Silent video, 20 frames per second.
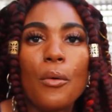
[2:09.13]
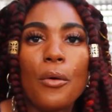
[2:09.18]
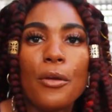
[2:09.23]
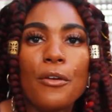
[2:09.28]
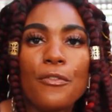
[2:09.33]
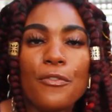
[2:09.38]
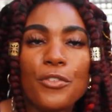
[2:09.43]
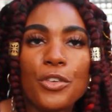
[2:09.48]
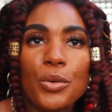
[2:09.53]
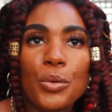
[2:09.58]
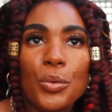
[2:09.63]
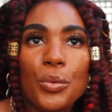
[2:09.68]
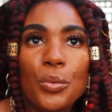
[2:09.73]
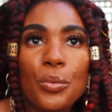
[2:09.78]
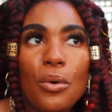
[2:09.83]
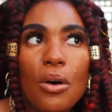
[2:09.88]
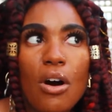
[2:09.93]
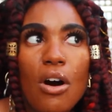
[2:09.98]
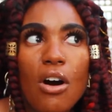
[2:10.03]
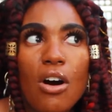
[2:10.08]
If
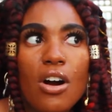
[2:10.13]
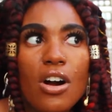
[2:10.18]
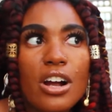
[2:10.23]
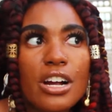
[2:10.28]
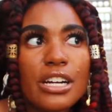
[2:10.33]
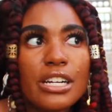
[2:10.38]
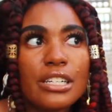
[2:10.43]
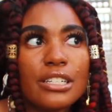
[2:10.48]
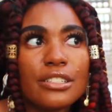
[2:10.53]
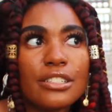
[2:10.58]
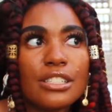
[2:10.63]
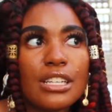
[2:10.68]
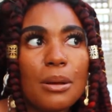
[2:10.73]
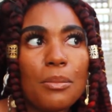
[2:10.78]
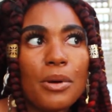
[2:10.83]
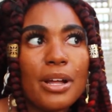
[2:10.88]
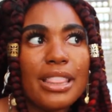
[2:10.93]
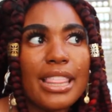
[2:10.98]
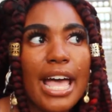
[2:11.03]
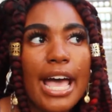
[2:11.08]
you are
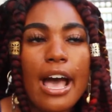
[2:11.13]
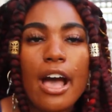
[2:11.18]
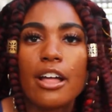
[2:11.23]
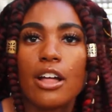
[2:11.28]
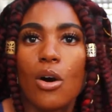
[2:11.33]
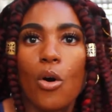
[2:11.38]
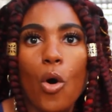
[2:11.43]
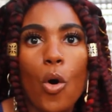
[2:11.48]
someone that